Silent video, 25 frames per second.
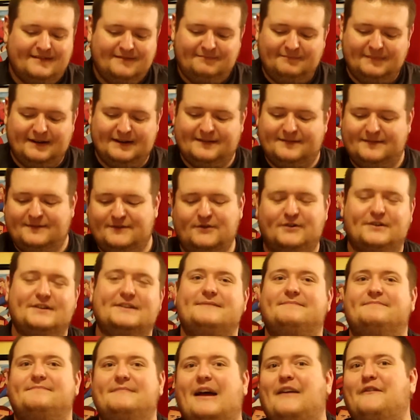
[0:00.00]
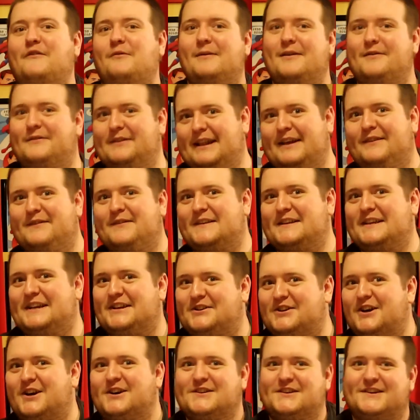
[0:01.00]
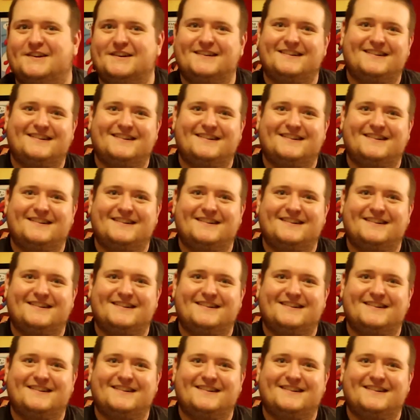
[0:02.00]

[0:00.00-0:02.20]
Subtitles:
But, of course, everybody would love to see a Charizard.